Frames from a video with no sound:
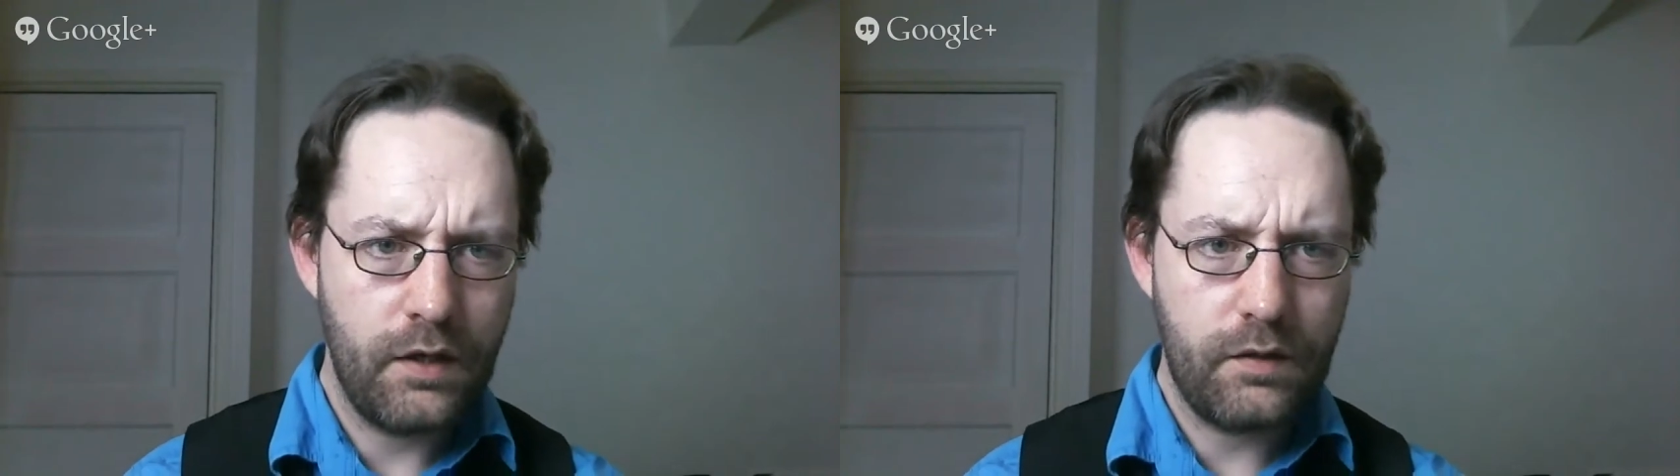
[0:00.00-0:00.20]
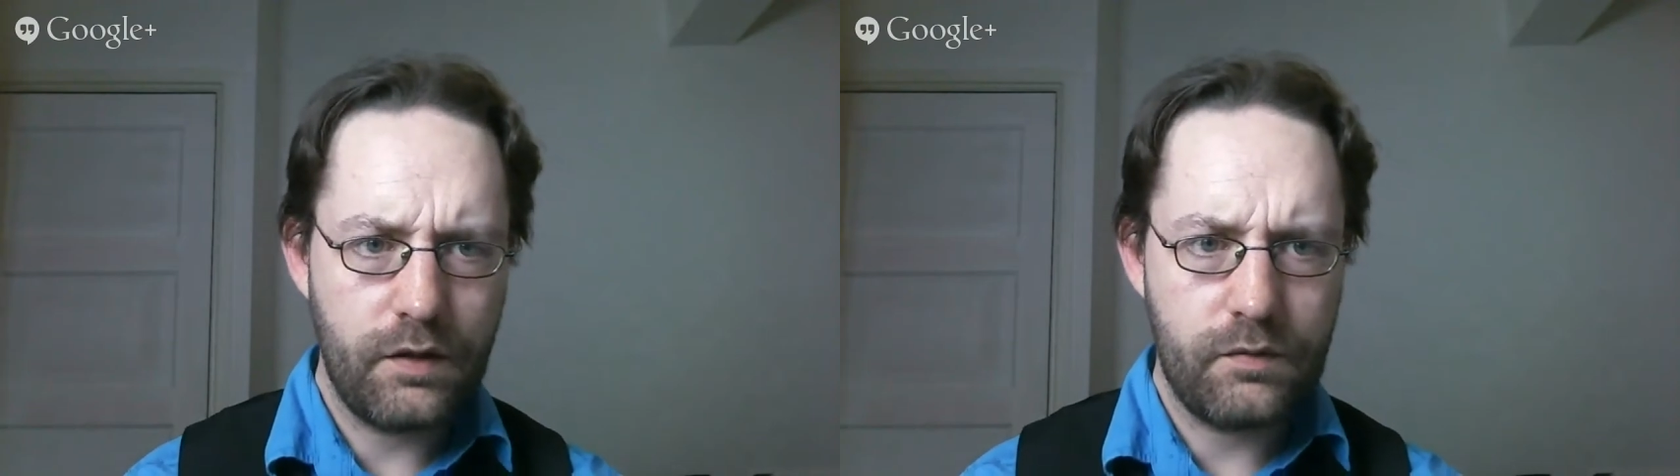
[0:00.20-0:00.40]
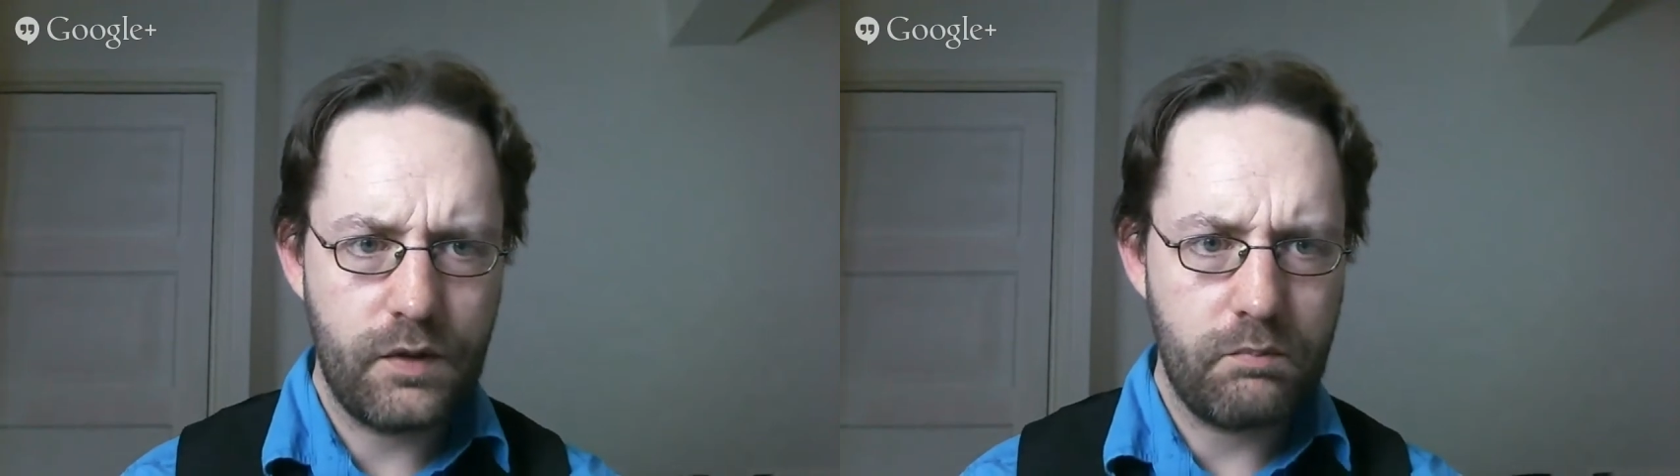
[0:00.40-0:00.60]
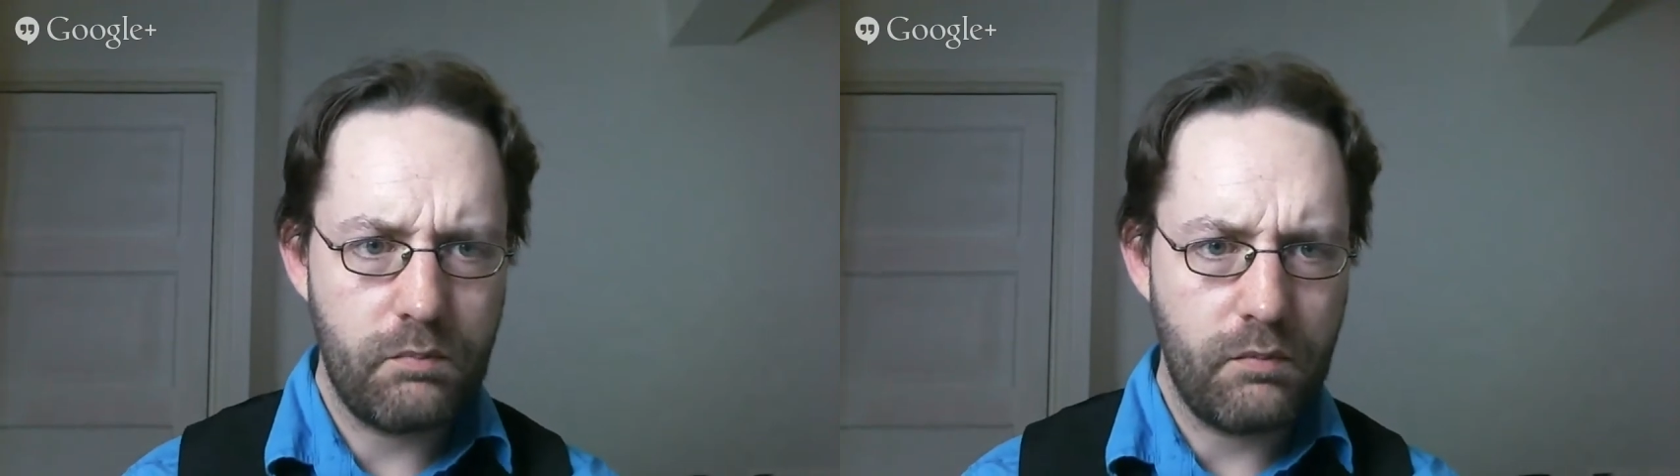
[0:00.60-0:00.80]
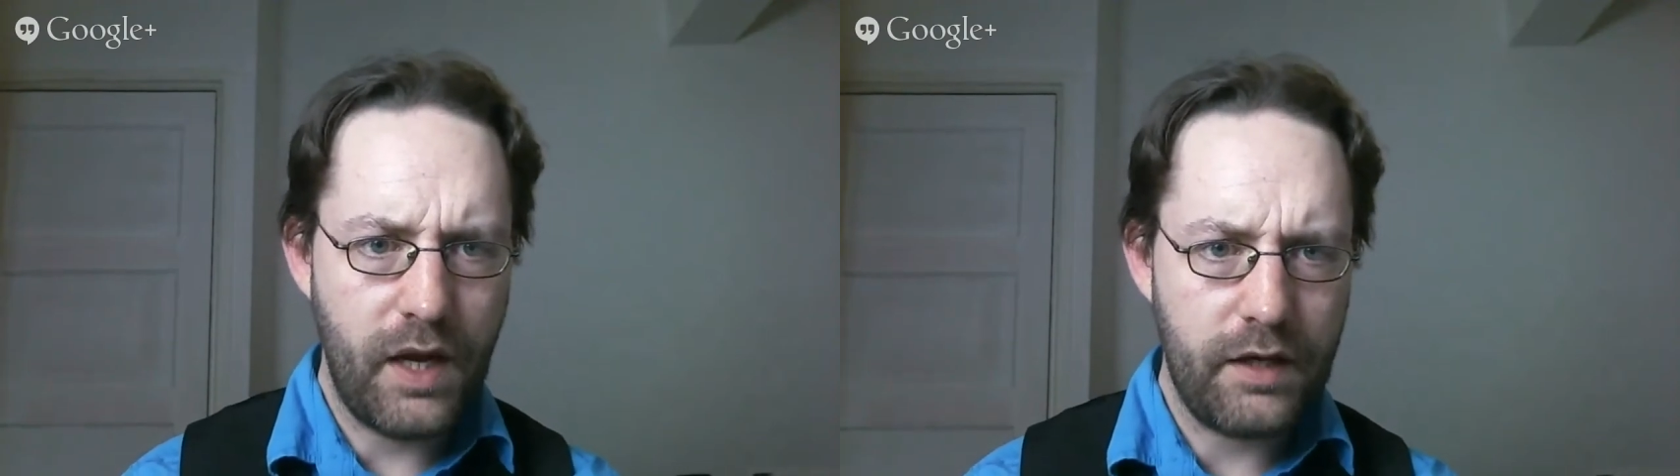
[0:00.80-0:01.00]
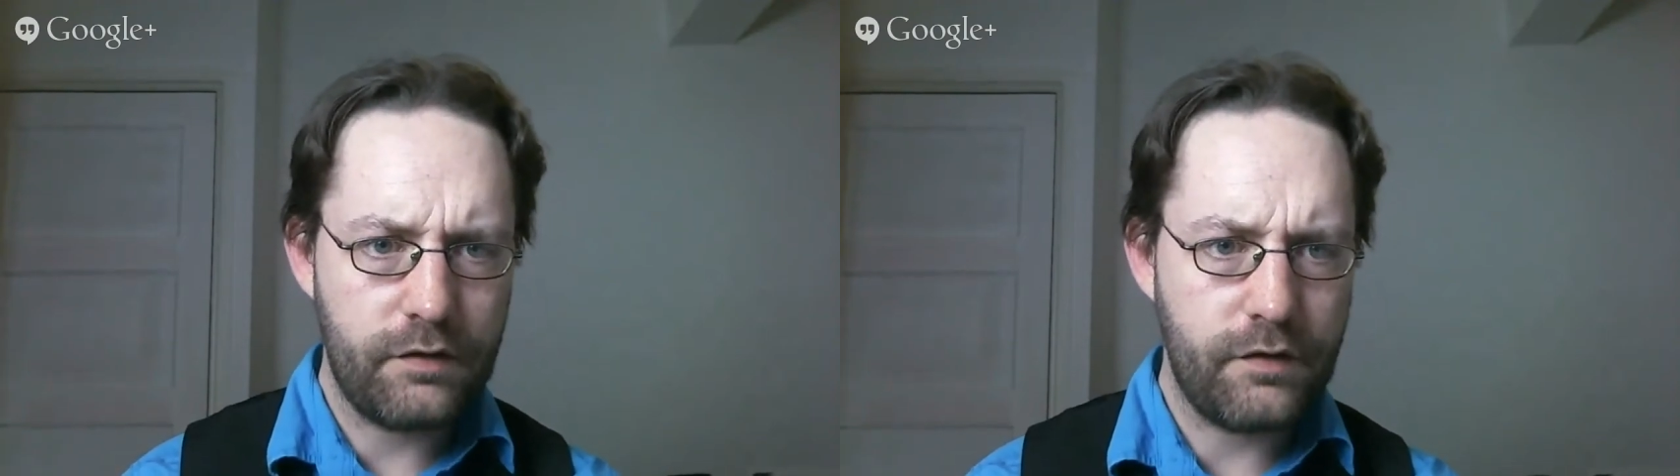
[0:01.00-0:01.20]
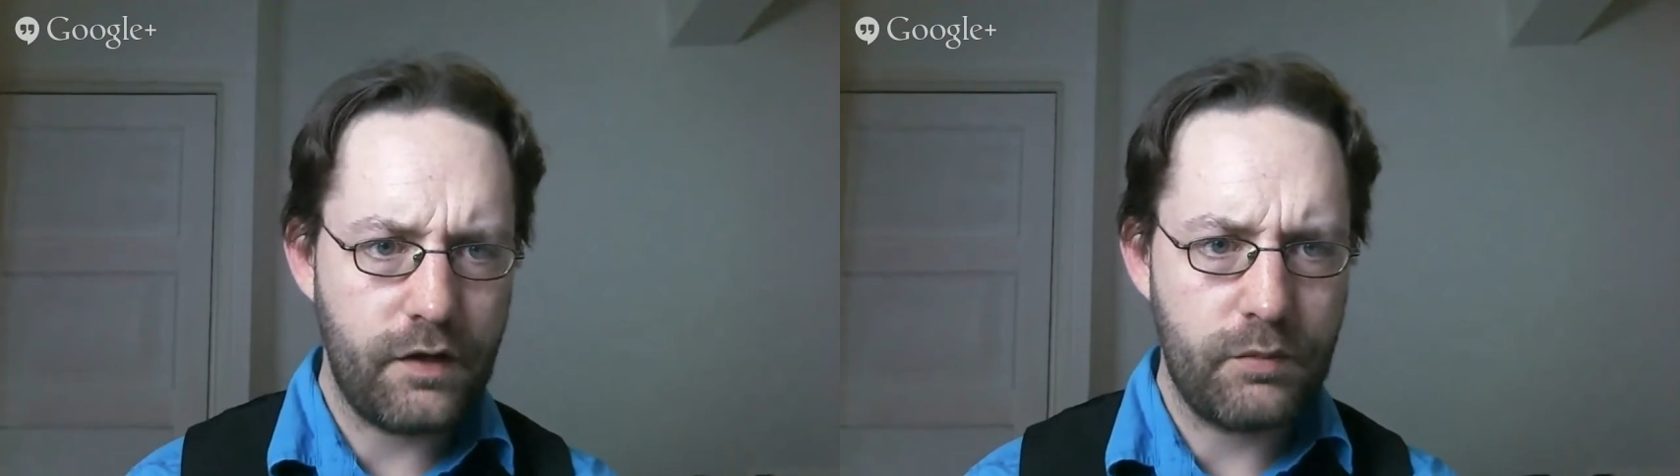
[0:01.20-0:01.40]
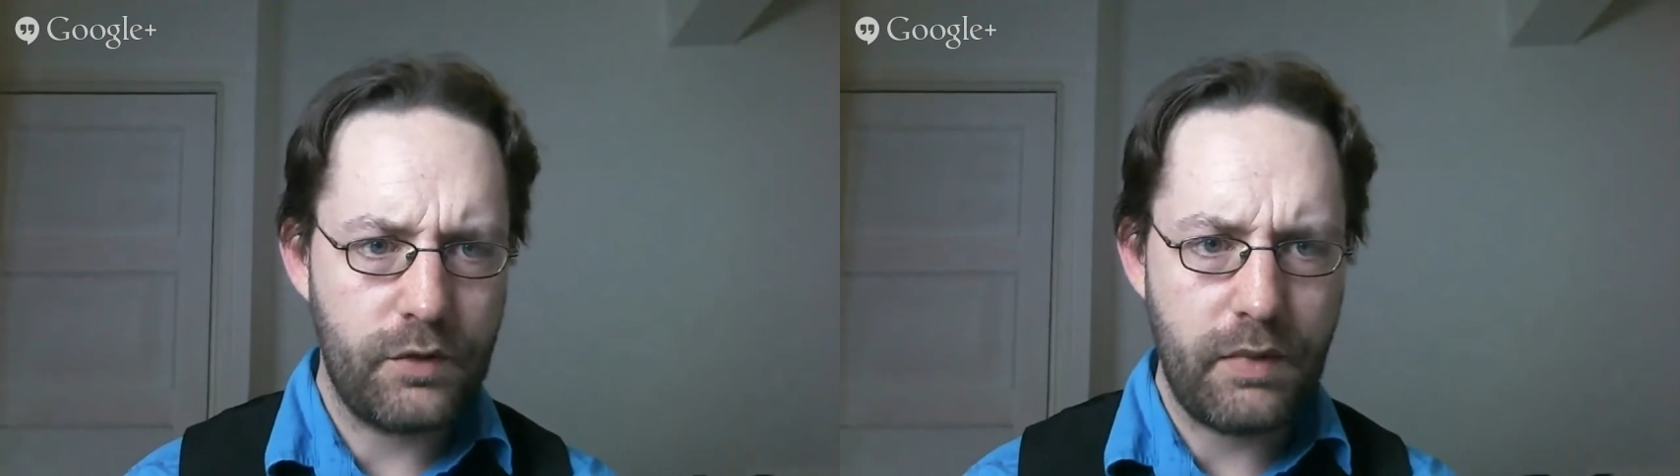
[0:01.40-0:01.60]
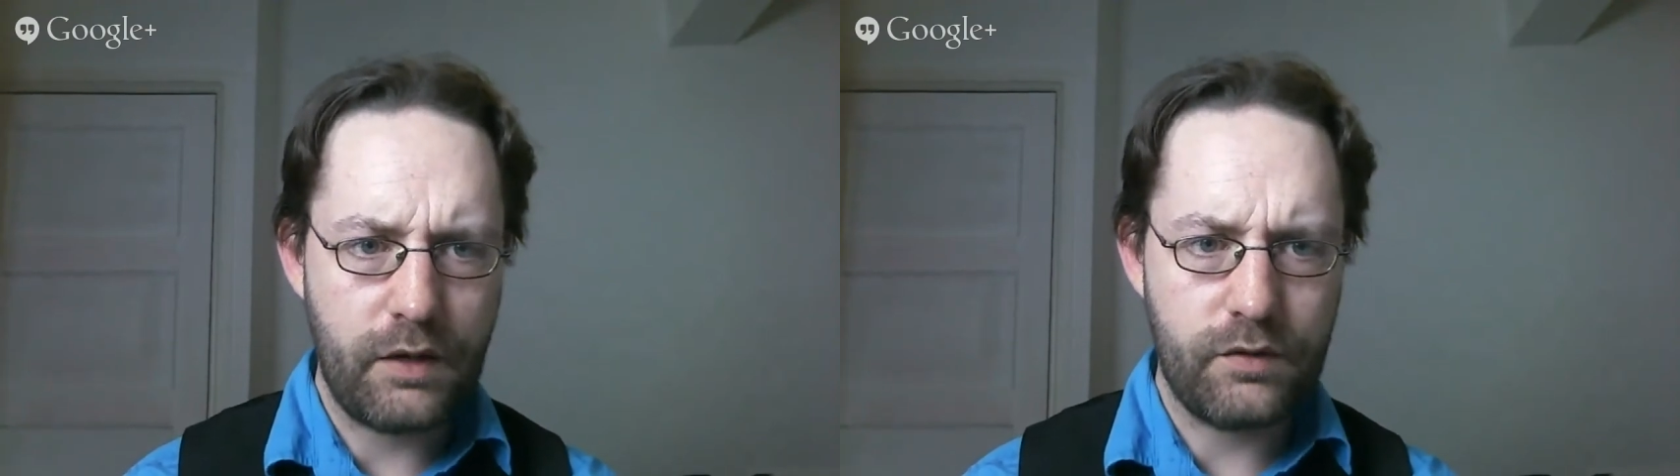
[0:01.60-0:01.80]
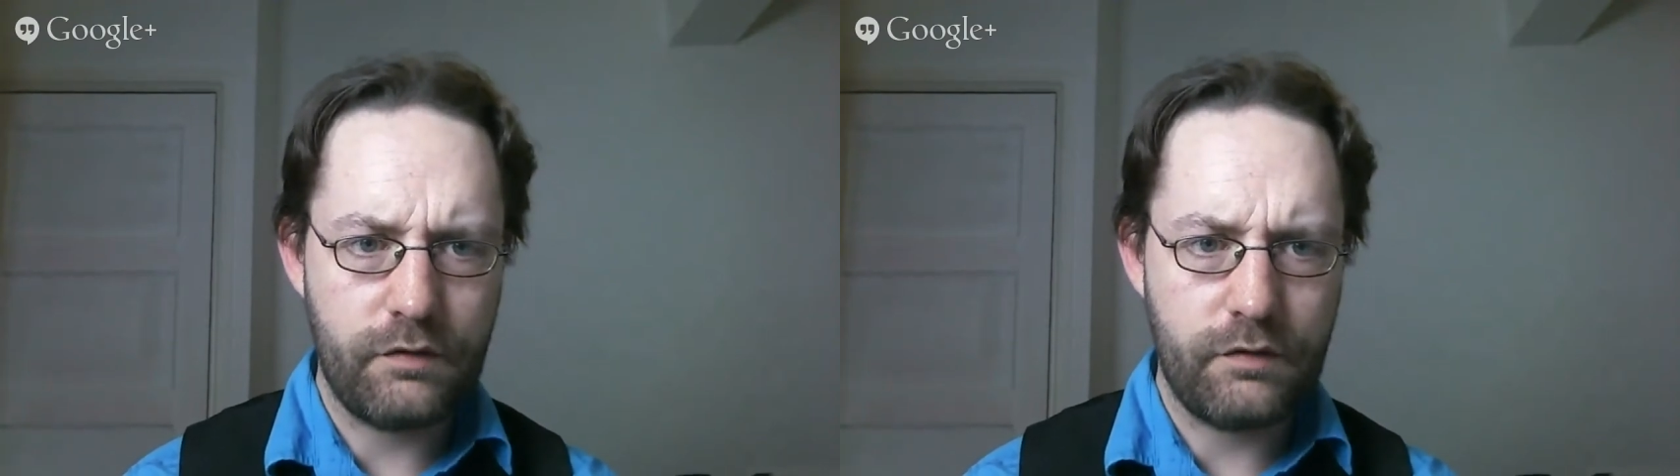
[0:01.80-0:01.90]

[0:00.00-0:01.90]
make a statement about